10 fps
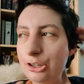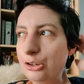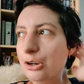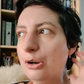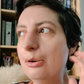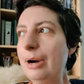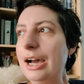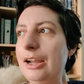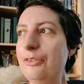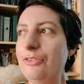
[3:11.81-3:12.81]
You know,
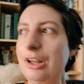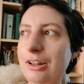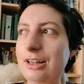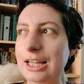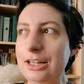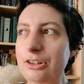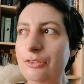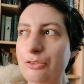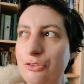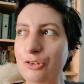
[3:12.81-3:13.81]
I felt like
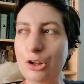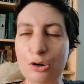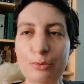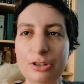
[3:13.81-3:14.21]
the flow